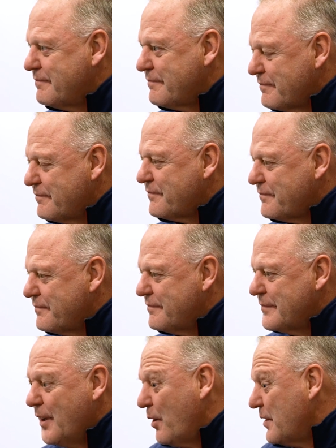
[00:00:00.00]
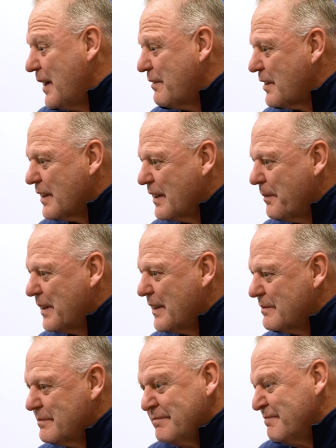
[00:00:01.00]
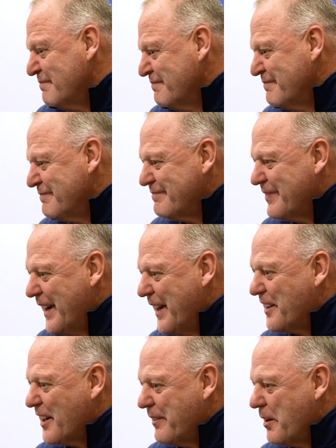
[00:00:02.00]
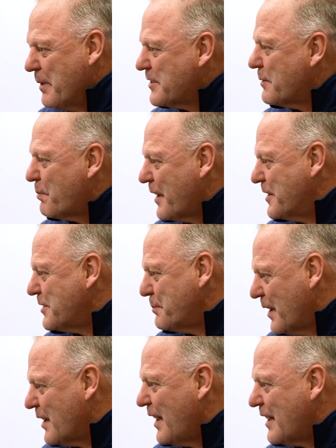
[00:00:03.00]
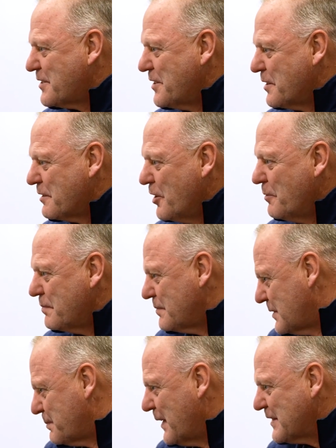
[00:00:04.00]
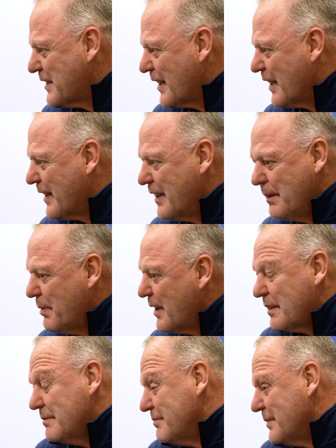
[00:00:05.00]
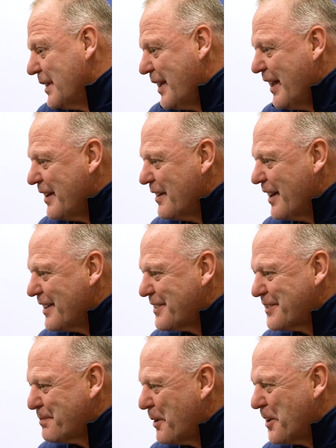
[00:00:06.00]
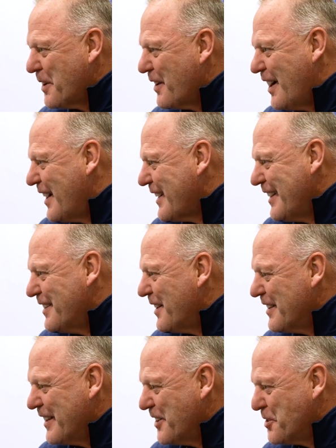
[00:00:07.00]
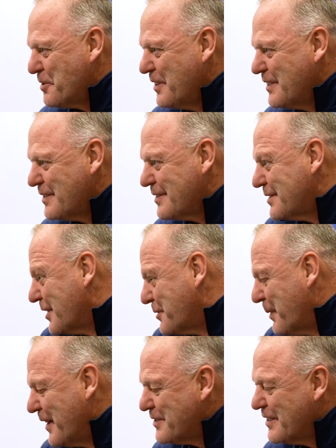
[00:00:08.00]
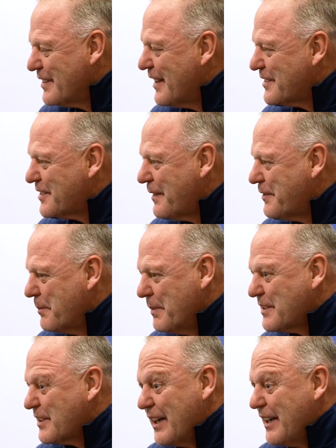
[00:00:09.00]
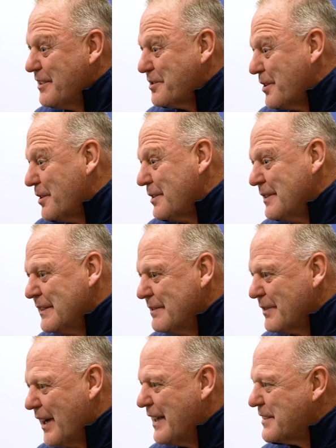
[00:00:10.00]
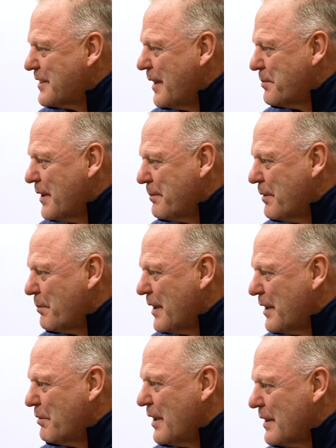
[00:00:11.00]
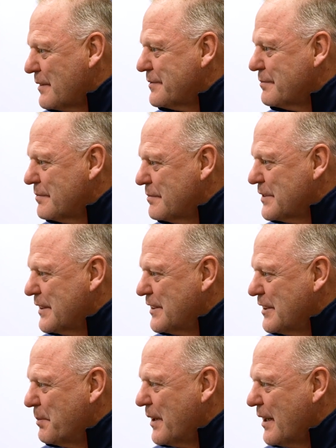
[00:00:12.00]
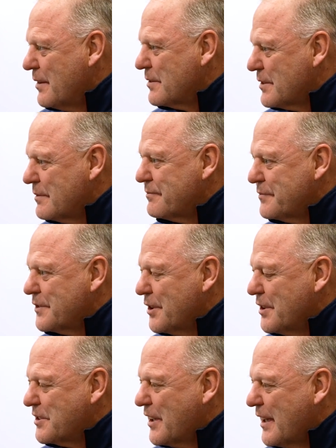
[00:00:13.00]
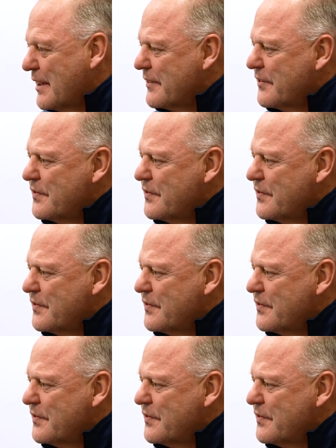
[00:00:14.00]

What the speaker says: Mm-hmm. No, definitely. I mean, anytime you miss a player, it's a big loss to your group, especially Lindy. But again, that's part of hockey, injuries, suspension, that stuff. You miss guys. So guys stepped up and played well since he's been out. So it's a good sign.